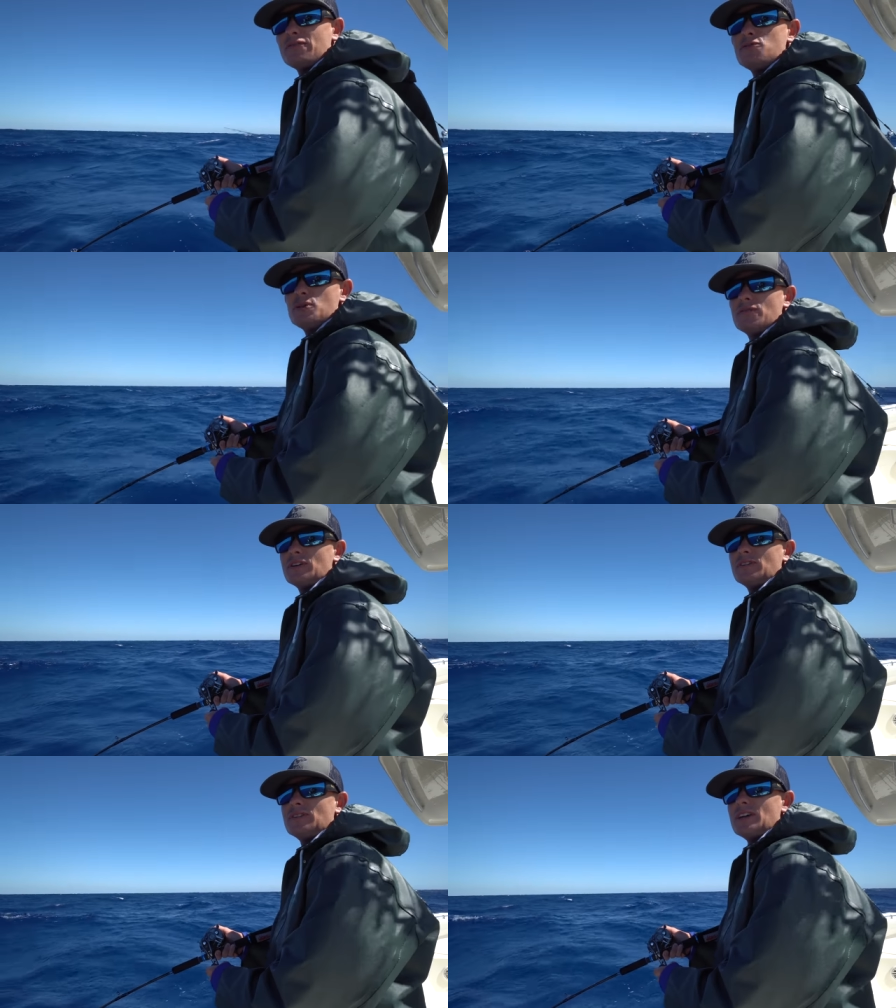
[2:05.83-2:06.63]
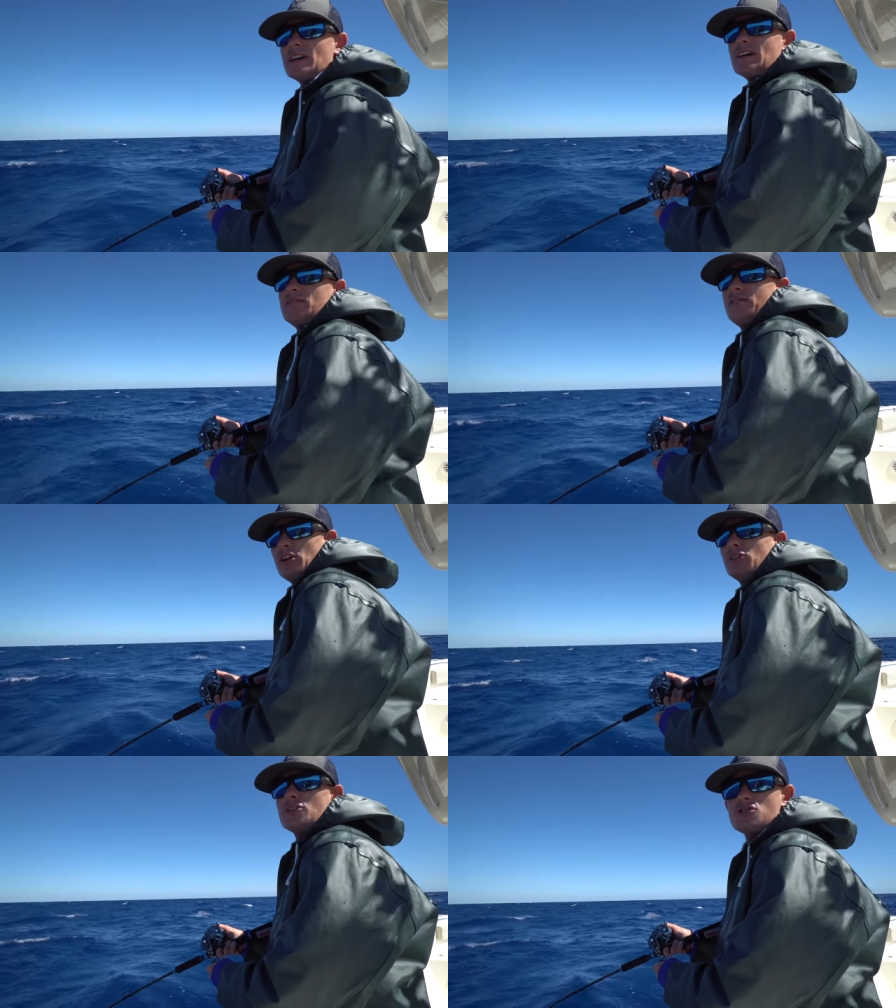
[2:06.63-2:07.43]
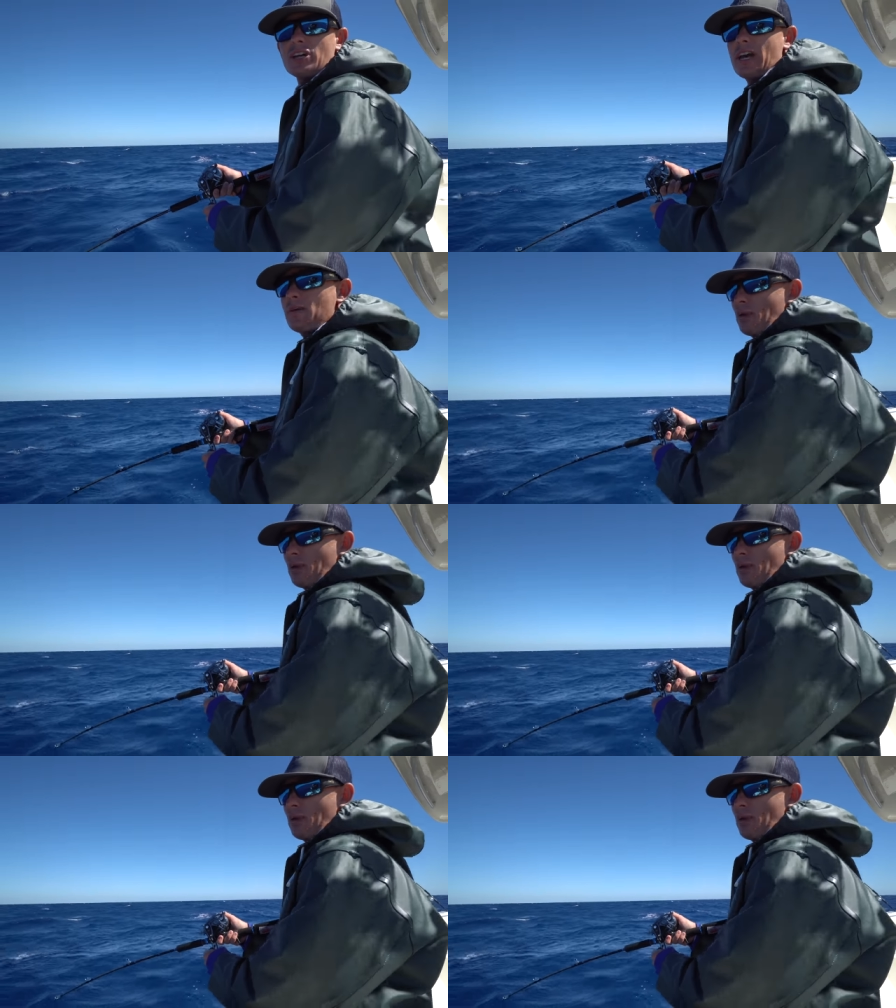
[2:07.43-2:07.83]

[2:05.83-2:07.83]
if you even feel the jig hit